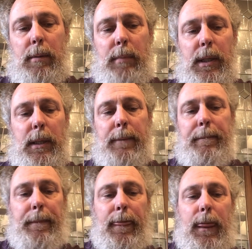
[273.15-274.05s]
But
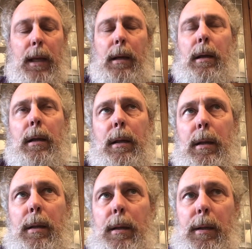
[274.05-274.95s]

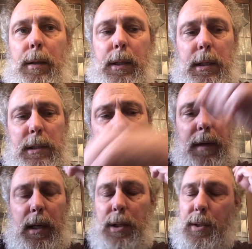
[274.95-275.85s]
the
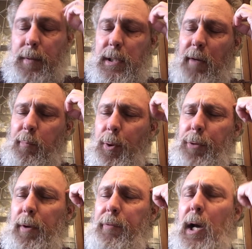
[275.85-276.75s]
disadvantage of the
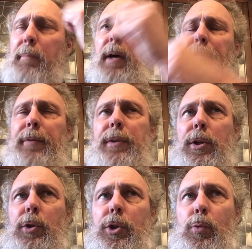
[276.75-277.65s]
7.35 by
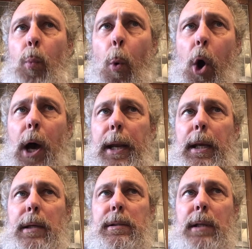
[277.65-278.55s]
51
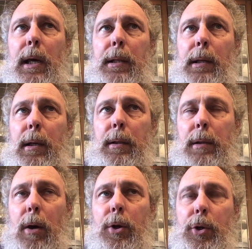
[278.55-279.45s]
is that
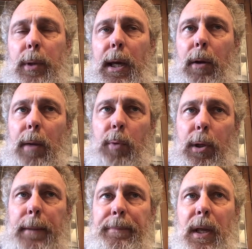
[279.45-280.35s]
128 grain
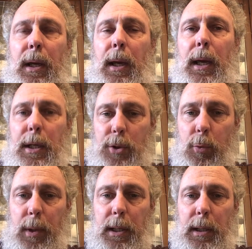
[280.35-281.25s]
bullet at
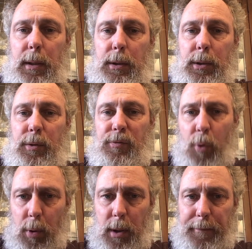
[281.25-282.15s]

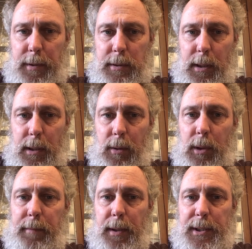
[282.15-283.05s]
2,400 feet a second
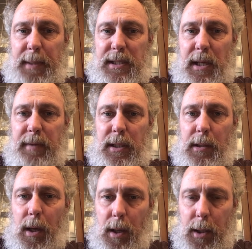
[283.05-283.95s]
only develops about
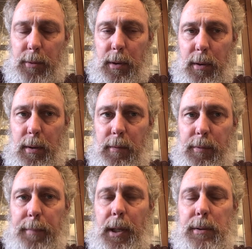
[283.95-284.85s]
1,700
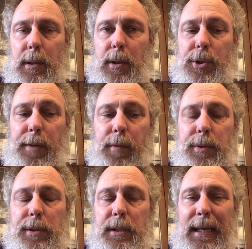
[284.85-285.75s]
foot-pounds of energy
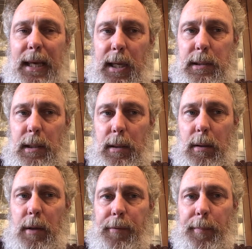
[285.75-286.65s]
versus the
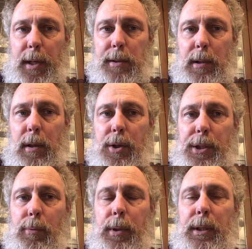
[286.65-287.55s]
1,800 foot-pounds of
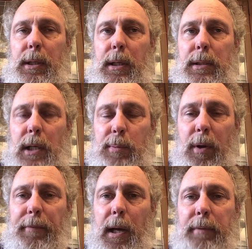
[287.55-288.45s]
energy with the
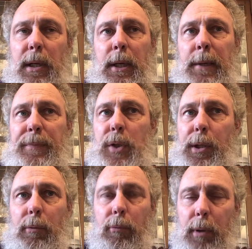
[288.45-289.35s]
6.5.
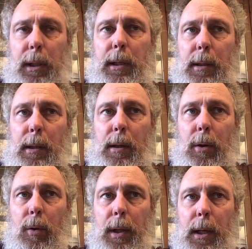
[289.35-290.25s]
So they really didn't get a
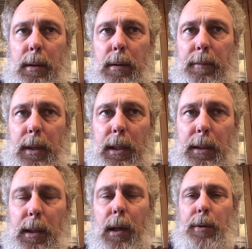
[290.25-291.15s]
whole lot of
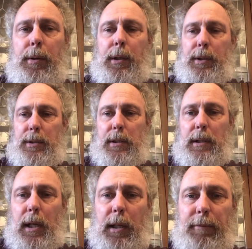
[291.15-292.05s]
anything other than just a
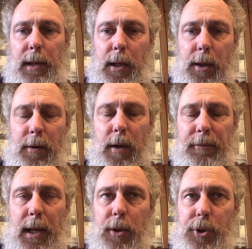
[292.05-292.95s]
slightly
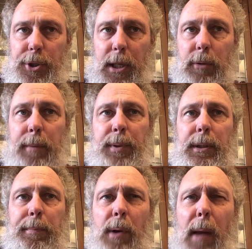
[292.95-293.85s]
flatter trajectory.
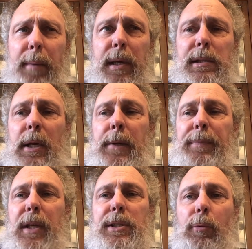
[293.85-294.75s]
But the problem is
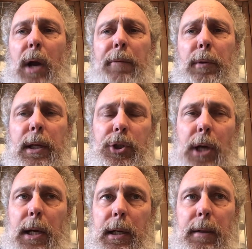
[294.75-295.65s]
the rifle they
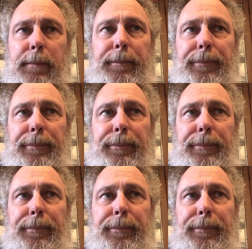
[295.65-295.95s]
shot it in.